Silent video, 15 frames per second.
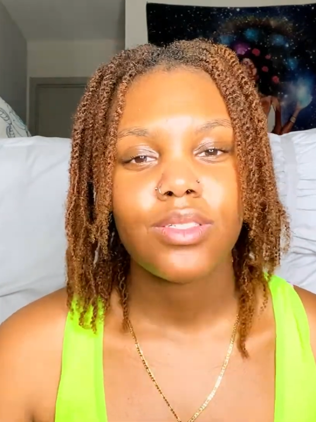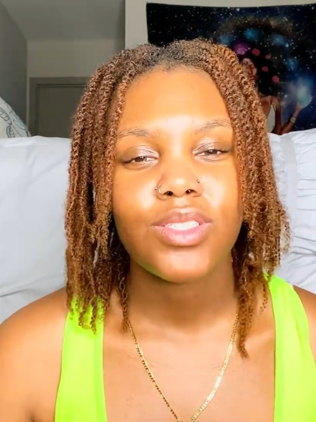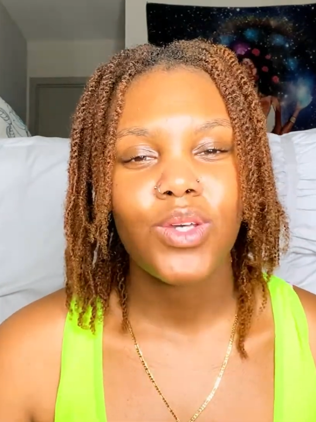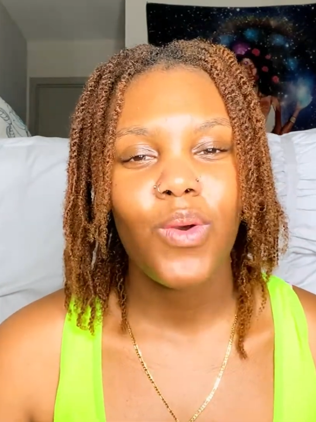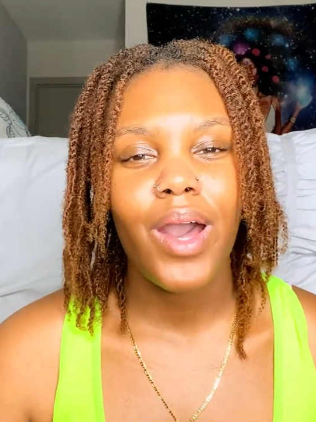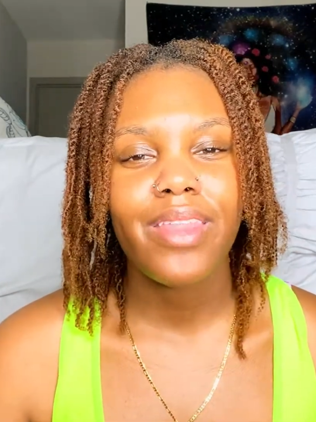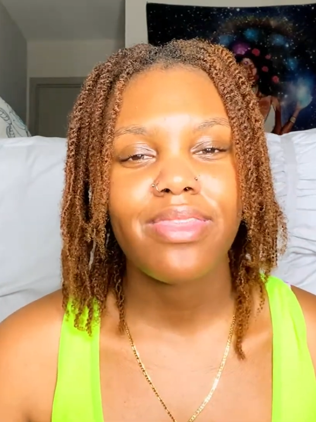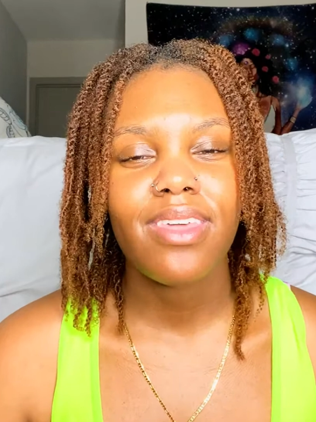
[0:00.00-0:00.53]

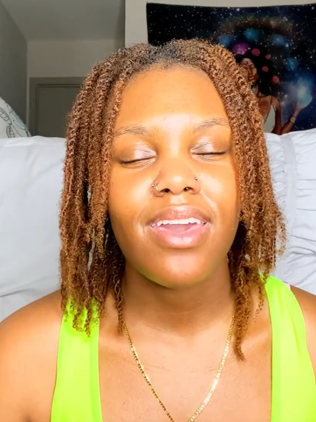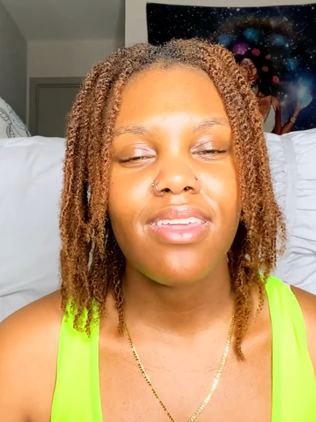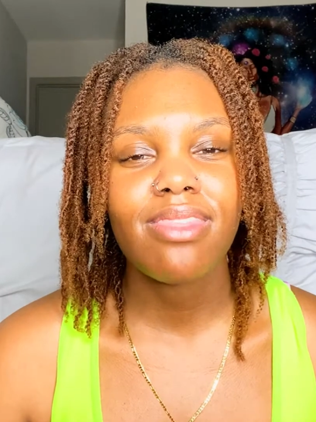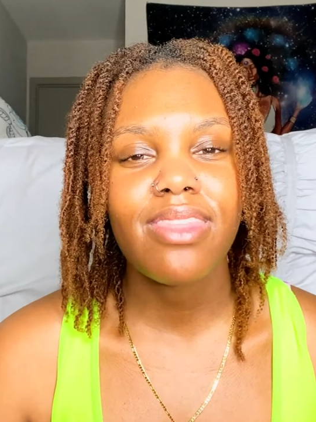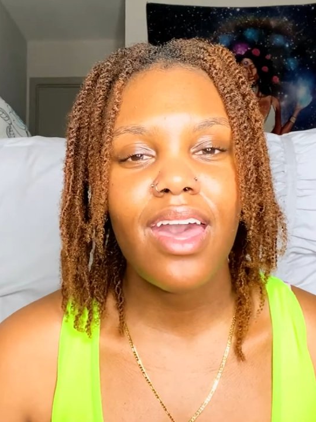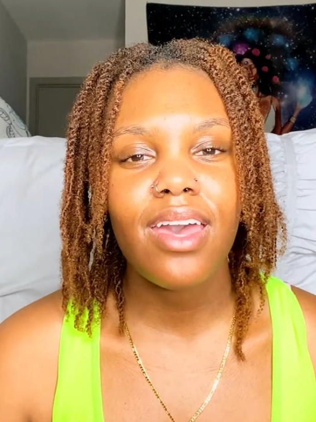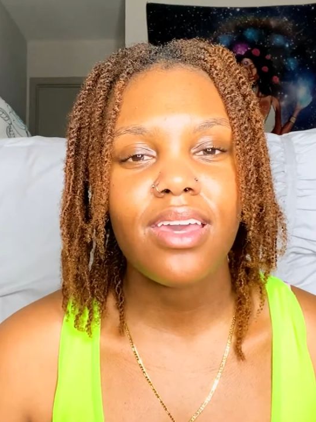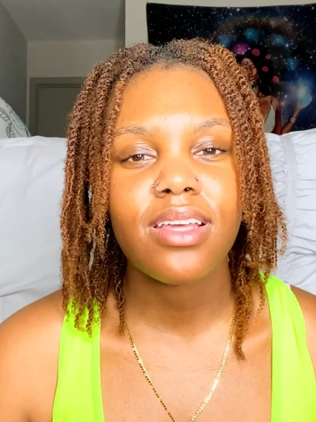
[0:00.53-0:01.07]
So I think
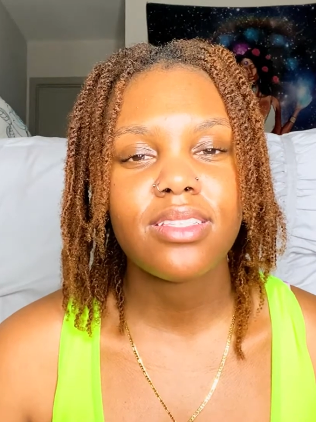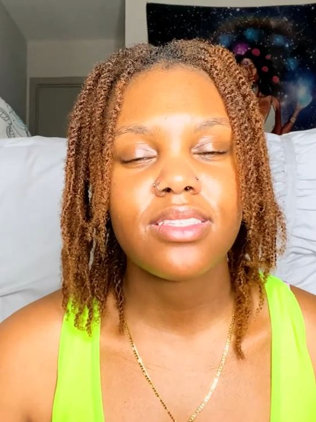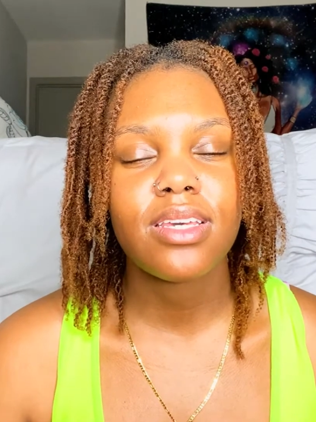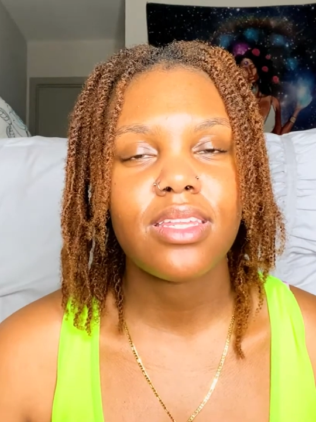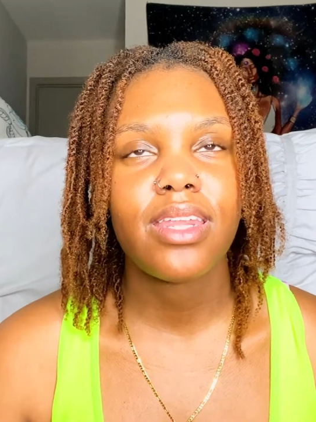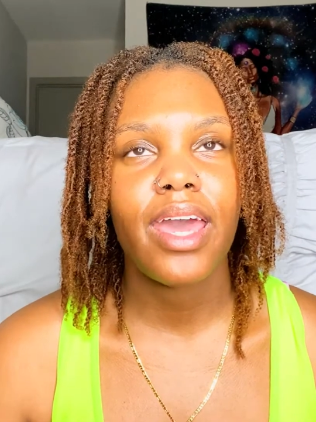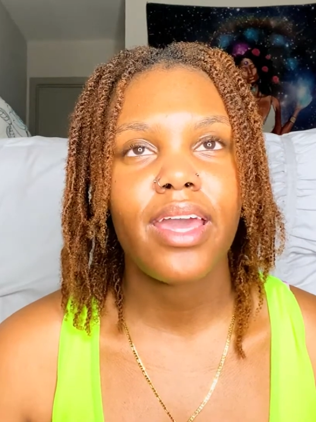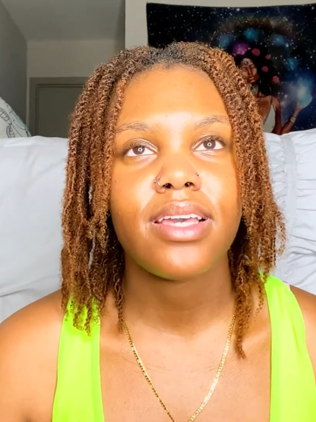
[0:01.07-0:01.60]
that in
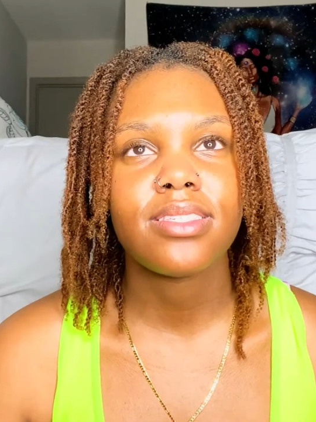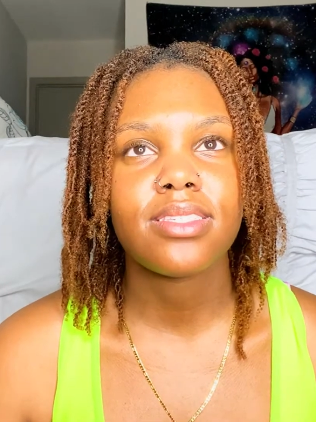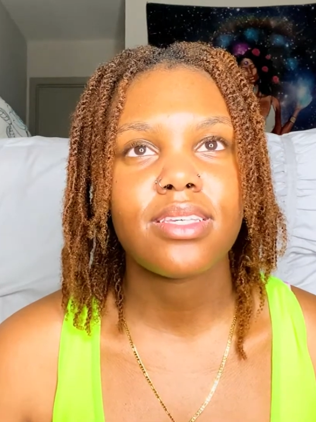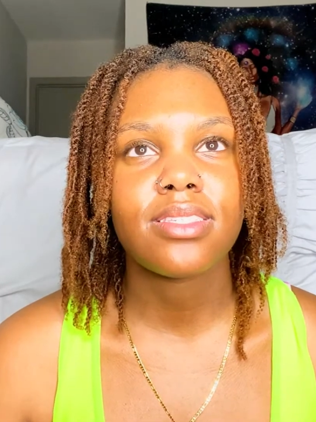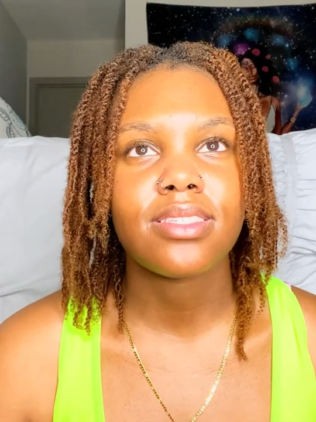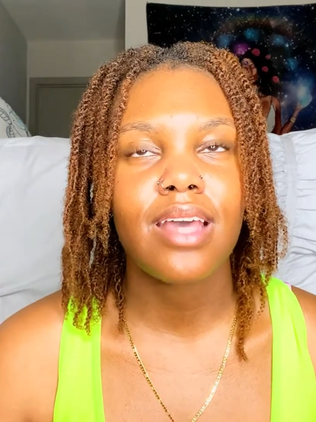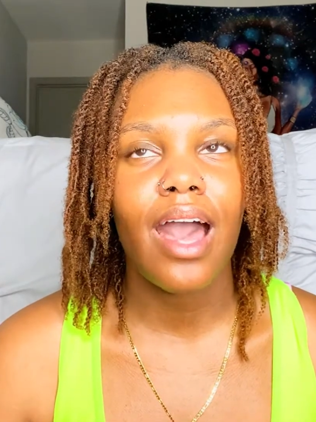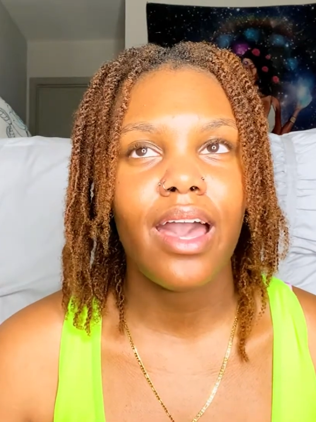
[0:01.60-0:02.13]
today's
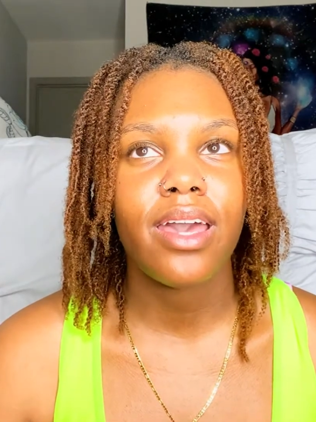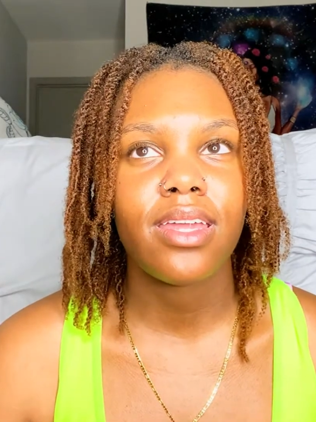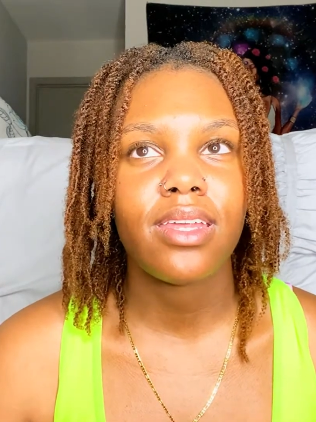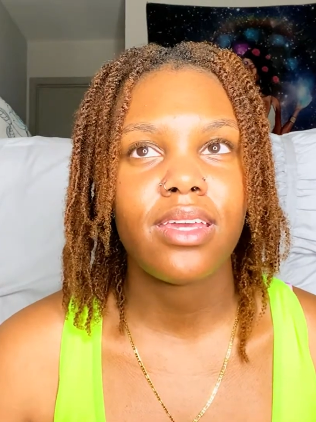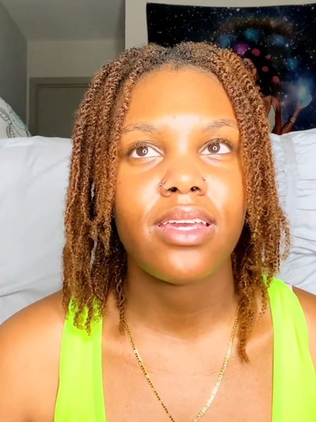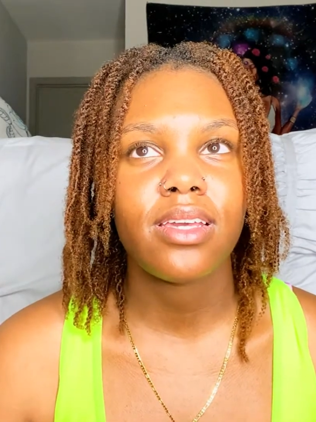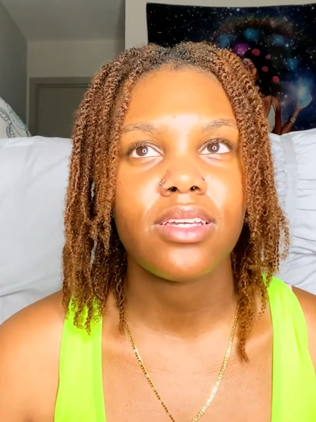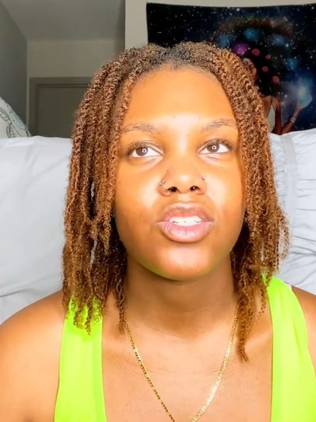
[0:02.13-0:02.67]

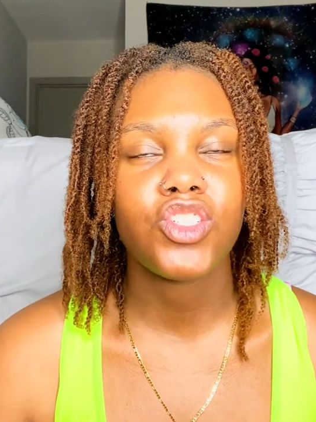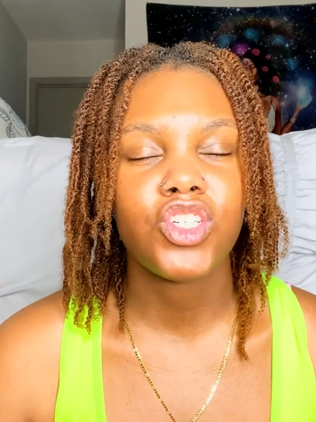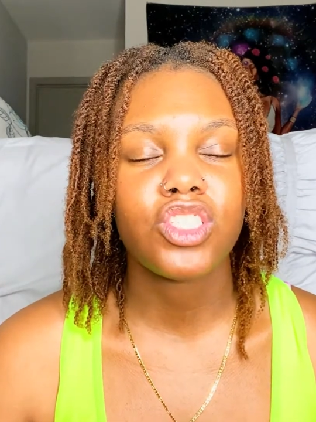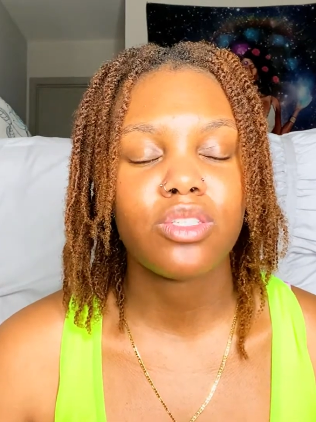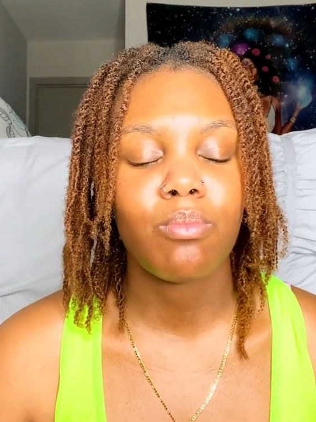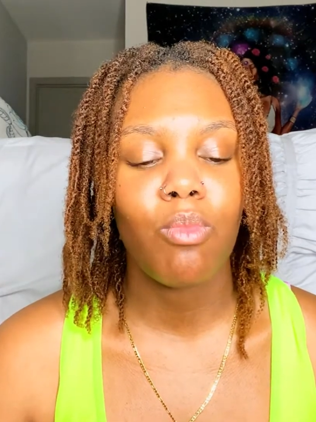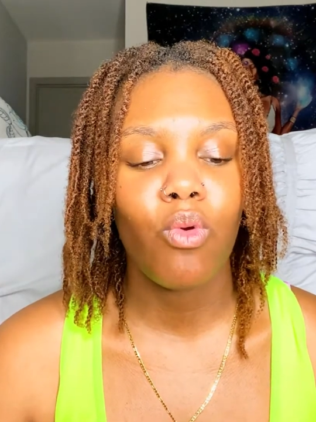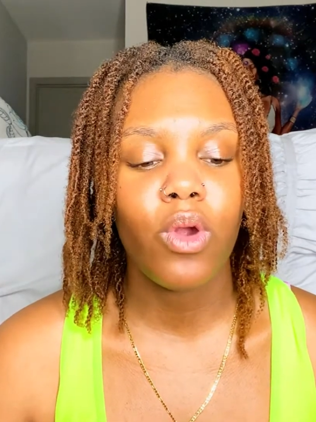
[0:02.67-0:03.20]
society, just
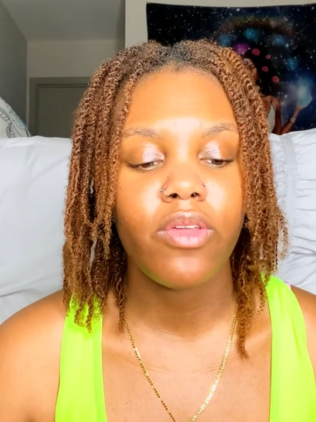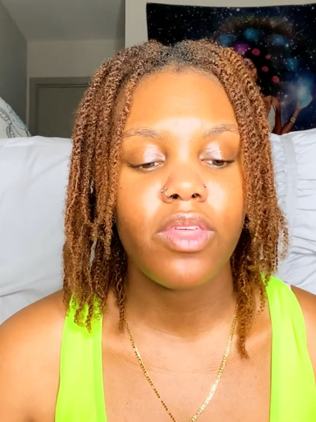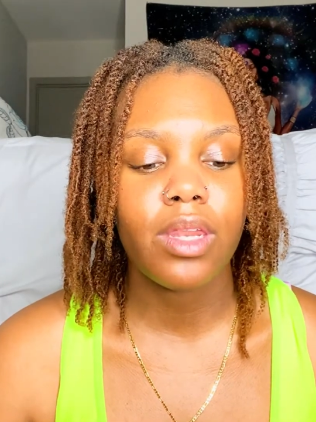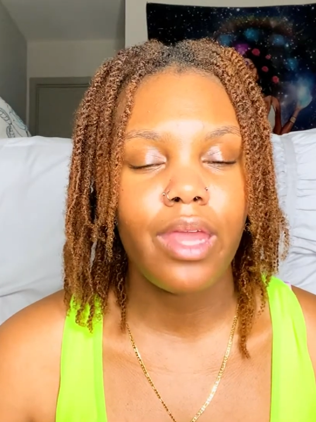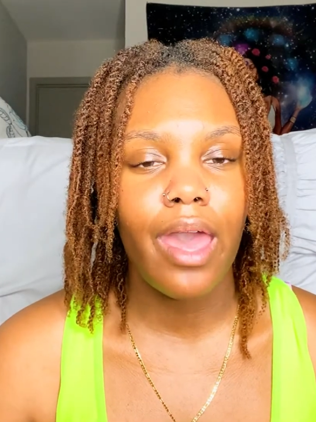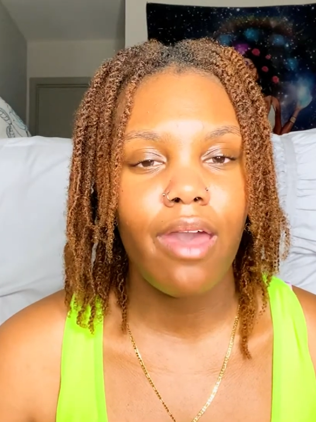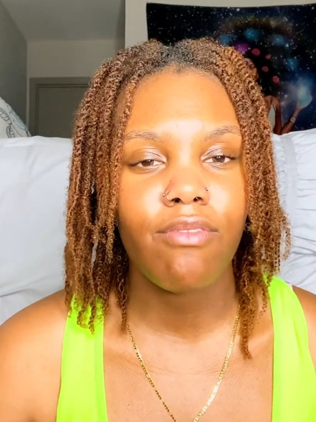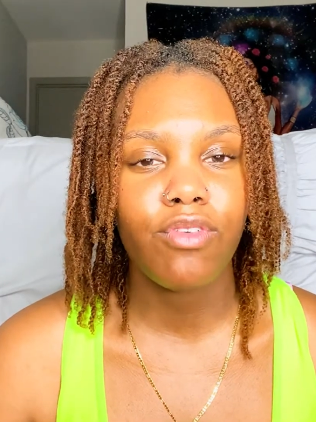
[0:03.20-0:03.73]
more than
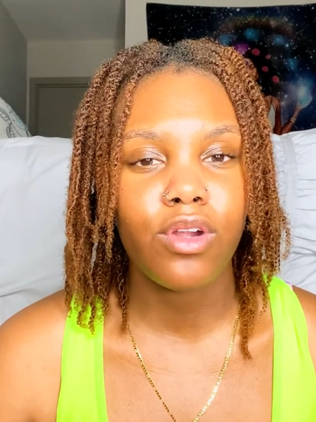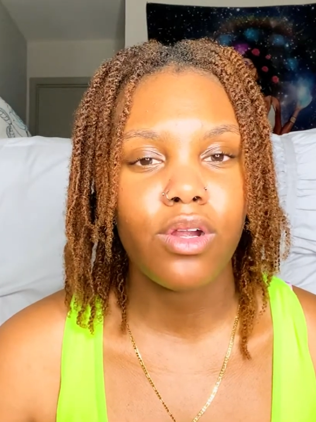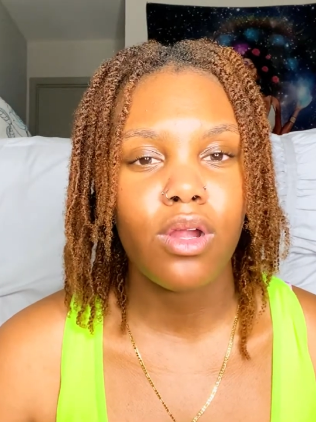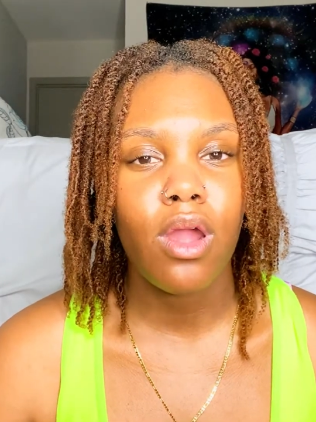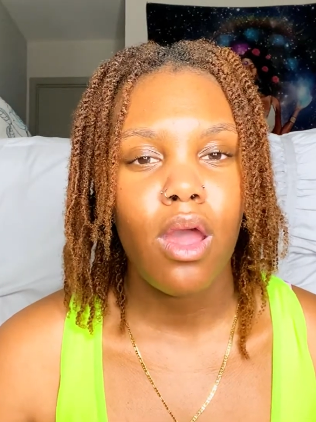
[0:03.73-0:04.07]
ever,